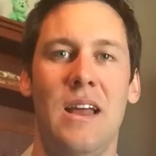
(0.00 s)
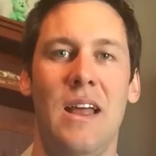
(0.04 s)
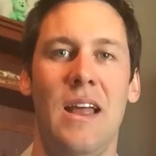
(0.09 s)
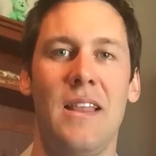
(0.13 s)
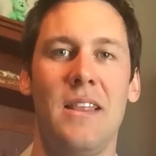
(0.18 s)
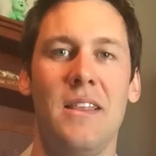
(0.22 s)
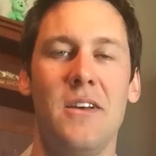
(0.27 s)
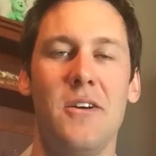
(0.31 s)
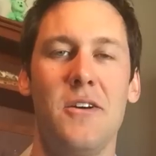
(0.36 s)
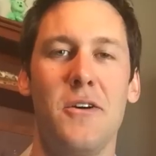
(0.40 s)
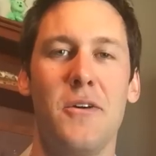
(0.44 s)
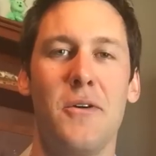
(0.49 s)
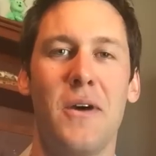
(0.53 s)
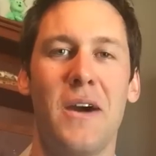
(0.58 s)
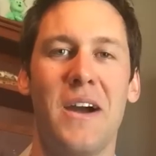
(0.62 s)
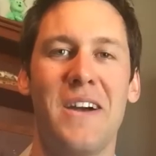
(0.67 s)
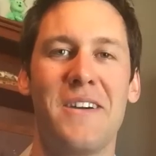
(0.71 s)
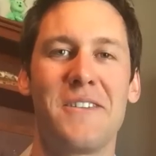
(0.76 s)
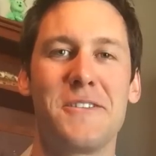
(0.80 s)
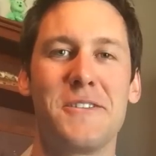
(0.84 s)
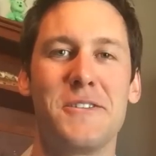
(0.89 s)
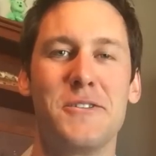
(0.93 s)
Hello,
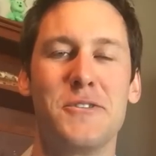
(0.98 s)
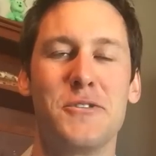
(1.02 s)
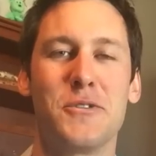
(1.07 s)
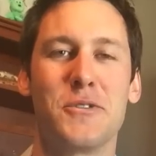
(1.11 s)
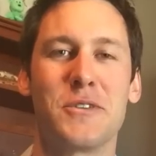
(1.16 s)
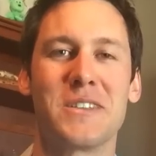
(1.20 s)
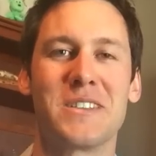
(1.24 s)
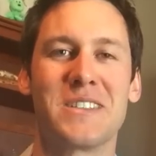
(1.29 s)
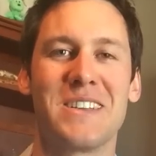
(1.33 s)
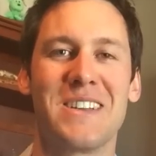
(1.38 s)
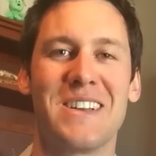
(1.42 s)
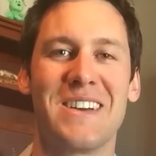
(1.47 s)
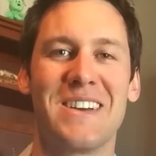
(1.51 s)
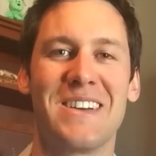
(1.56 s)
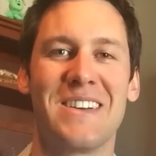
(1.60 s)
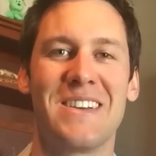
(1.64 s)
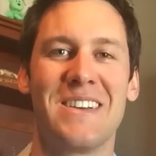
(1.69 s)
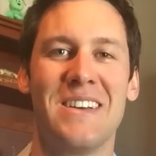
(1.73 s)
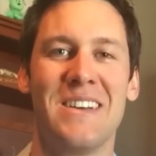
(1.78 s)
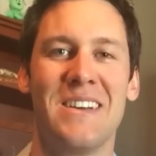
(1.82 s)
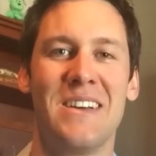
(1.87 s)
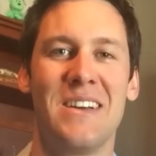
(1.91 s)
how are you doing today?
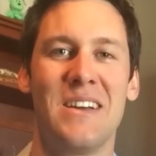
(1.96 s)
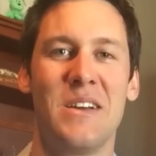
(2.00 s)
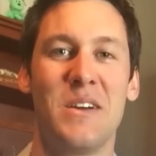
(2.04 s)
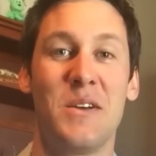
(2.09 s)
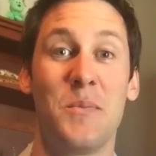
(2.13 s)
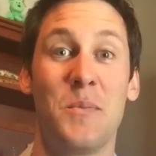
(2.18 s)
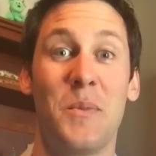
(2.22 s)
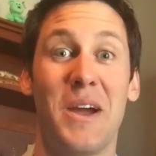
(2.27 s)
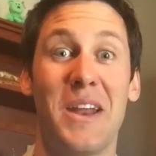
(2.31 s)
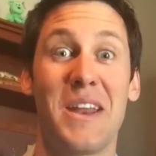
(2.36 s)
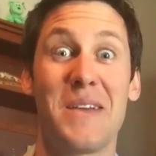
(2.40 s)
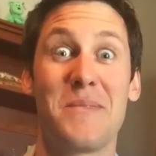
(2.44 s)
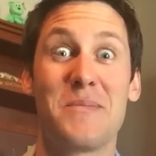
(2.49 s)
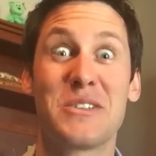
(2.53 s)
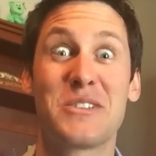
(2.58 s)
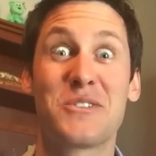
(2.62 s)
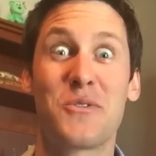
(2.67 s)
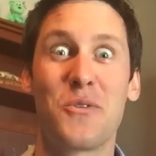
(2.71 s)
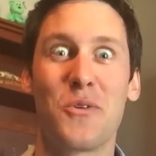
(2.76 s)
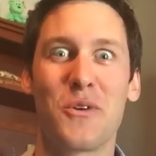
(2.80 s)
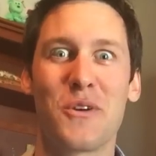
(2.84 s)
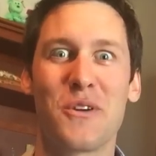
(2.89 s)
My name
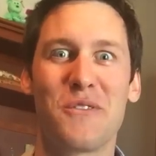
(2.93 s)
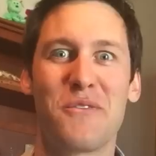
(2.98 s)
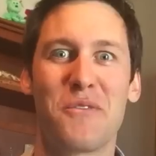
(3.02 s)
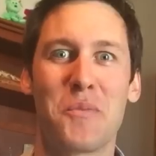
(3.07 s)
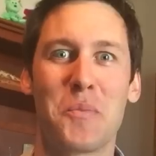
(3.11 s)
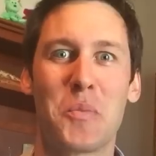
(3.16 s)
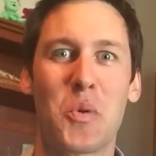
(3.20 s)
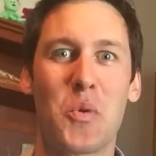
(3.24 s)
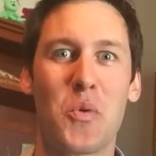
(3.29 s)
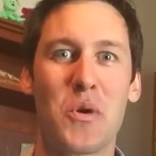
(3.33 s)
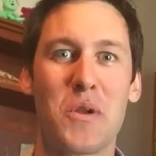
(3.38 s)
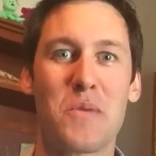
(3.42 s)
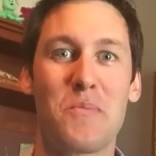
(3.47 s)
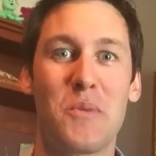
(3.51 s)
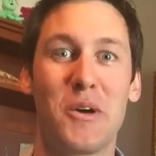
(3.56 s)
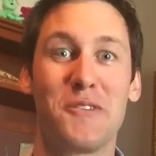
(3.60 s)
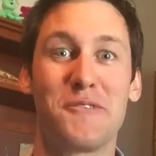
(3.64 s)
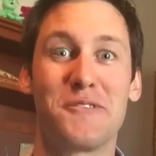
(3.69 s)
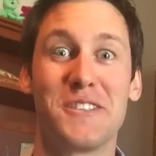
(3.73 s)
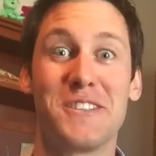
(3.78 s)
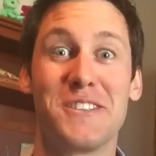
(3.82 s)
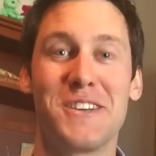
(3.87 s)
is Gordy from
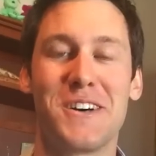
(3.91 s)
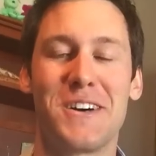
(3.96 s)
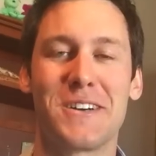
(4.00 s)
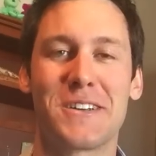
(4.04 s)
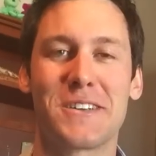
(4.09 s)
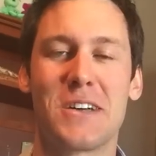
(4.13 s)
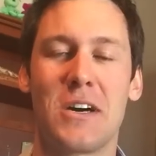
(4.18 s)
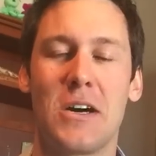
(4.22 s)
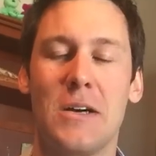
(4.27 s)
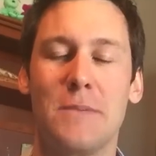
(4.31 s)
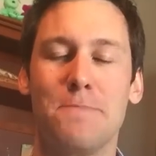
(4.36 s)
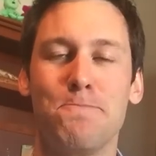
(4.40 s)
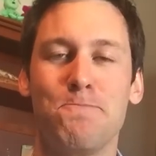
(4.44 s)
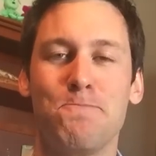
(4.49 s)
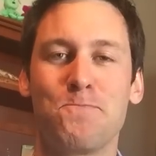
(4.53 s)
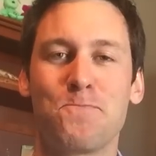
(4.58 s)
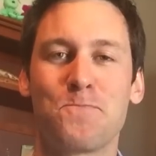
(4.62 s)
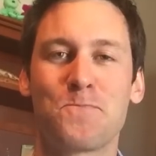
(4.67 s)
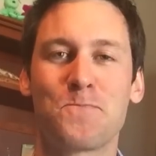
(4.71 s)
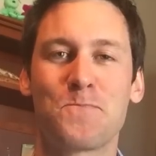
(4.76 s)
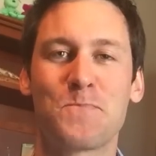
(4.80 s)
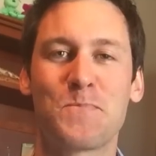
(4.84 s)
GordyBuffton.com,
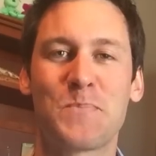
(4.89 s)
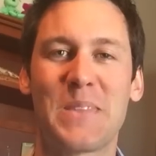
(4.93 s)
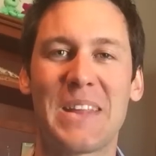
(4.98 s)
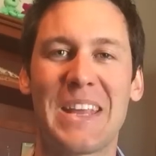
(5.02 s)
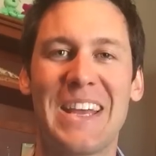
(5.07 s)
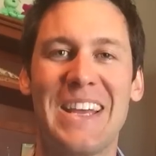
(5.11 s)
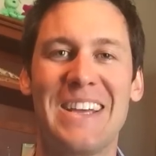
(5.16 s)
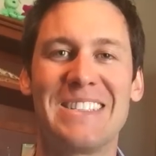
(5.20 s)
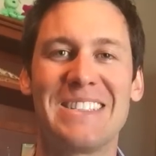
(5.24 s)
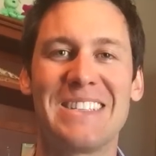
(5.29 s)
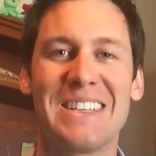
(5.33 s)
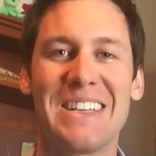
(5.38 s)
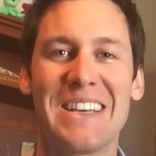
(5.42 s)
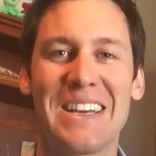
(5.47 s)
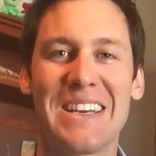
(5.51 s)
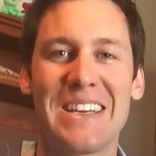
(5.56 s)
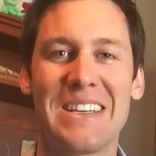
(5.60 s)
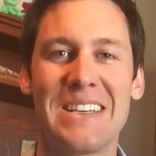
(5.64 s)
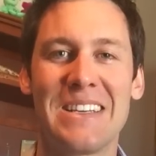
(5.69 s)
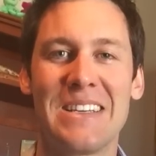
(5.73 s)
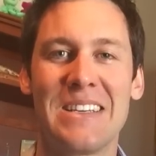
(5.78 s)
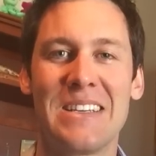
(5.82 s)
and
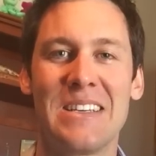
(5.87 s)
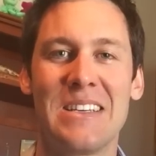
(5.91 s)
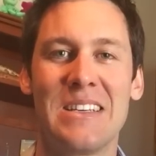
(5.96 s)
today